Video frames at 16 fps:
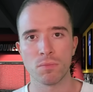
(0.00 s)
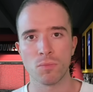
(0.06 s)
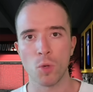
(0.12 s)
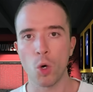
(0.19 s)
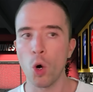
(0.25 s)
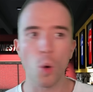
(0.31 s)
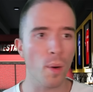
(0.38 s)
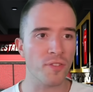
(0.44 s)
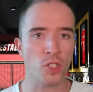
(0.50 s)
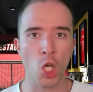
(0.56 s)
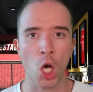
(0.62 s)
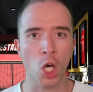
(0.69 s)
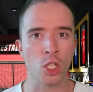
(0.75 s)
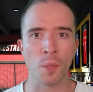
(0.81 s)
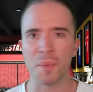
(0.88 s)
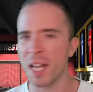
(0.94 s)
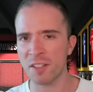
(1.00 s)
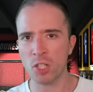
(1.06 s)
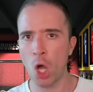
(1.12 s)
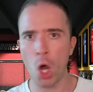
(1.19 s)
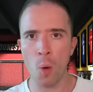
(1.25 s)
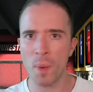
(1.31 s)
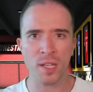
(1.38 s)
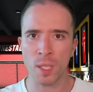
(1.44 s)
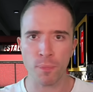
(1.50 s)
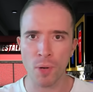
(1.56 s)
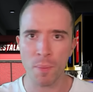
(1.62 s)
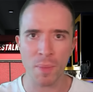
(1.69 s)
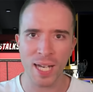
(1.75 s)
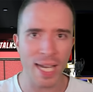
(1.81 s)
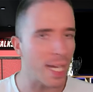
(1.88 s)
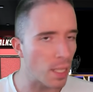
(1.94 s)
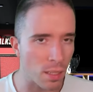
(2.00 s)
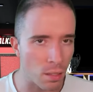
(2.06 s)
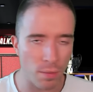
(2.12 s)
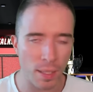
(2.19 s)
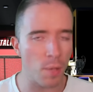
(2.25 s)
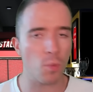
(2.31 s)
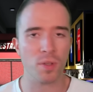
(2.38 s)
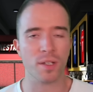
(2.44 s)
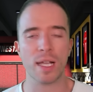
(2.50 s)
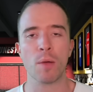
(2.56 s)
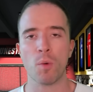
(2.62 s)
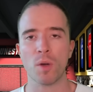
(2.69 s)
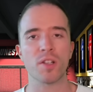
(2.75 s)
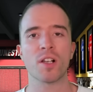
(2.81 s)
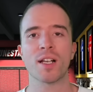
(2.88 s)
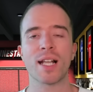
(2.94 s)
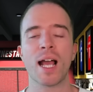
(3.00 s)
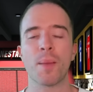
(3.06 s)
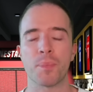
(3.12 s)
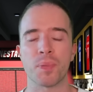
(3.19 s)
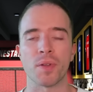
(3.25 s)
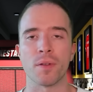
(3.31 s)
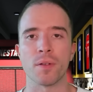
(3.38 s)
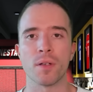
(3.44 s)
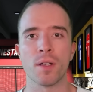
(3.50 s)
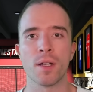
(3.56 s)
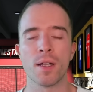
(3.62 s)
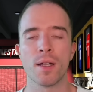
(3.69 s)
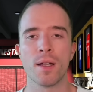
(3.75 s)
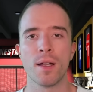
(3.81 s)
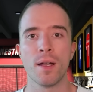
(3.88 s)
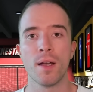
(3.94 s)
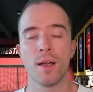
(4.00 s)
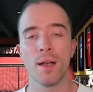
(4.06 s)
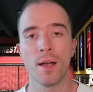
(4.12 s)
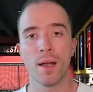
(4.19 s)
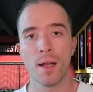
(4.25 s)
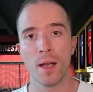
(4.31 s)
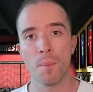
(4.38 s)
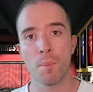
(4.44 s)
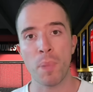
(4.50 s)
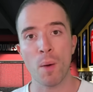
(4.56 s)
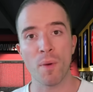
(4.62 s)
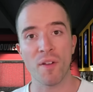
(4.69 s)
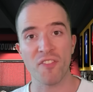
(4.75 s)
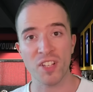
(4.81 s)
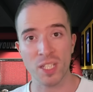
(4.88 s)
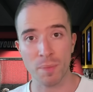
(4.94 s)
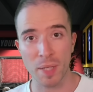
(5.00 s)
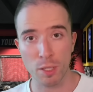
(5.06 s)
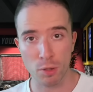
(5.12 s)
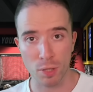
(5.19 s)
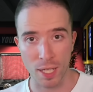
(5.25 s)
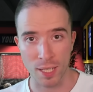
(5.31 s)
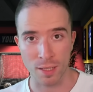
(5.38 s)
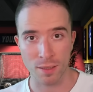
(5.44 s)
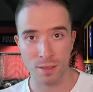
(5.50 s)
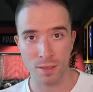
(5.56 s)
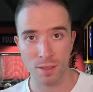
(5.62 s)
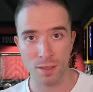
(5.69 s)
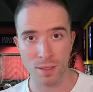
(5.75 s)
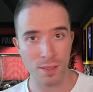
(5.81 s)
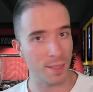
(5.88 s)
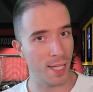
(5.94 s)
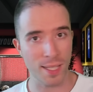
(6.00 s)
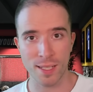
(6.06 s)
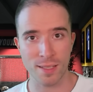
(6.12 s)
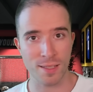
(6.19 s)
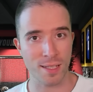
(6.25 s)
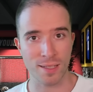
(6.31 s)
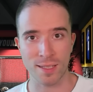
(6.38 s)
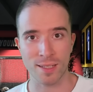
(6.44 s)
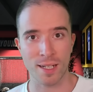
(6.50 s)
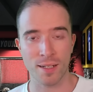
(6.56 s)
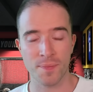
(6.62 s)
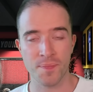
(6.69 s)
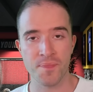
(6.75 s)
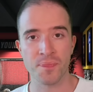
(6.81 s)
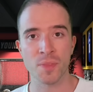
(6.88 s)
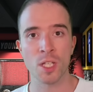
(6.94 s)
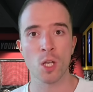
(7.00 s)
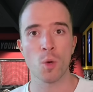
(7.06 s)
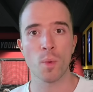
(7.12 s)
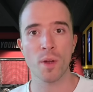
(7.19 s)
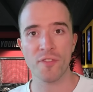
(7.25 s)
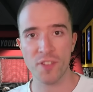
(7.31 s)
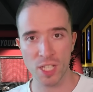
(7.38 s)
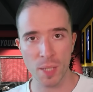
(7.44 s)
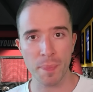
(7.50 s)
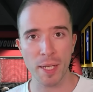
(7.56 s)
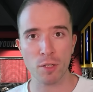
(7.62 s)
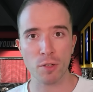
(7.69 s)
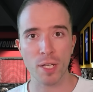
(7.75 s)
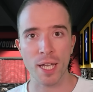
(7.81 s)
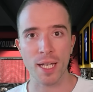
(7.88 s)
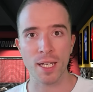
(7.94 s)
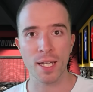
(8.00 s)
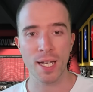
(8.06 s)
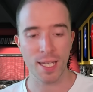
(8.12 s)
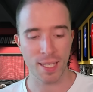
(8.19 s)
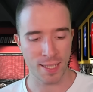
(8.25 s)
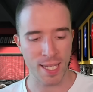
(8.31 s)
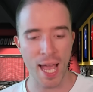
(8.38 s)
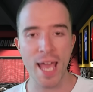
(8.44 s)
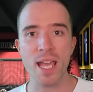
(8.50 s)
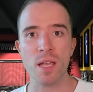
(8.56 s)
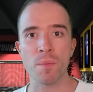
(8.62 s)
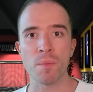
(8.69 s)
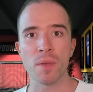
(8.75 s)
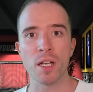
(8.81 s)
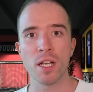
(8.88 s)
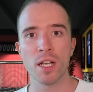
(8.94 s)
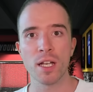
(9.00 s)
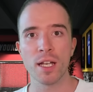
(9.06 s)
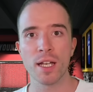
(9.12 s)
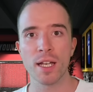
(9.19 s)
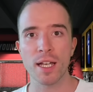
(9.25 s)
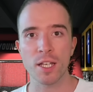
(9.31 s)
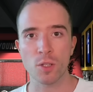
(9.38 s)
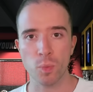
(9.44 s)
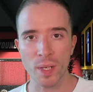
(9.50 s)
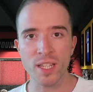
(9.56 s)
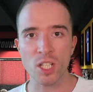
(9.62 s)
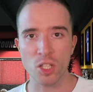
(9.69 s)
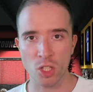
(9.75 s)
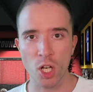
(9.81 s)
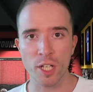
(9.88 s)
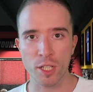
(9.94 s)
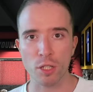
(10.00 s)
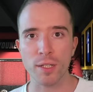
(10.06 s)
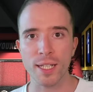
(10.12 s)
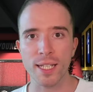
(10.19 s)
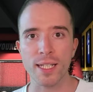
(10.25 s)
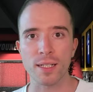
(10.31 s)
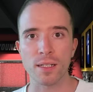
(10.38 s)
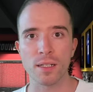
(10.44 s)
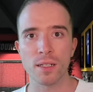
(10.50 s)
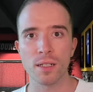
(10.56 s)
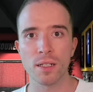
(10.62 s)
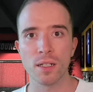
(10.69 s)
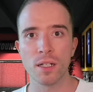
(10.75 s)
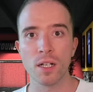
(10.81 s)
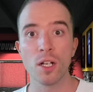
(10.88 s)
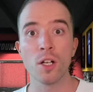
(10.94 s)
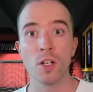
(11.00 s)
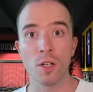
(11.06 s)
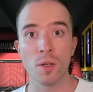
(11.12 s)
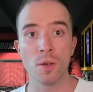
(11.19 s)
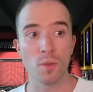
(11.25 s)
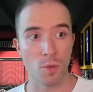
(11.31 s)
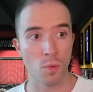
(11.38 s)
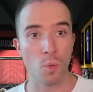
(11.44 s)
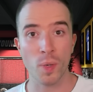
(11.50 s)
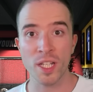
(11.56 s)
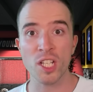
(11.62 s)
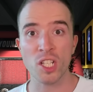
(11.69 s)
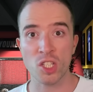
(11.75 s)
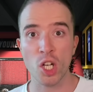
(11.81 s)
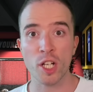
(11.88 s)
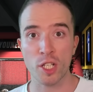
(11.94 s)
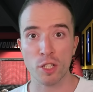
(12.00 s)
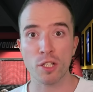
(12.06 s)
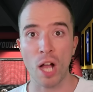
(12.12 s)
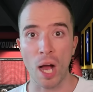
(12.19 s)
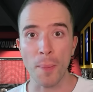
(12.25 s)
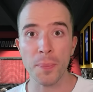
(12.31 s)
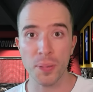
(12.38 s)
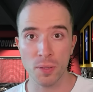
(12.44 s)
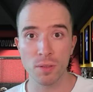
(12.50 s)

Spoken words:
Or with Tottenham, let's go and win the Premier League. It wasn't going to happen. But with Fenerbahce, no. With Fenerbahce, the aim is win the Turkish League, win the Turkish Cup,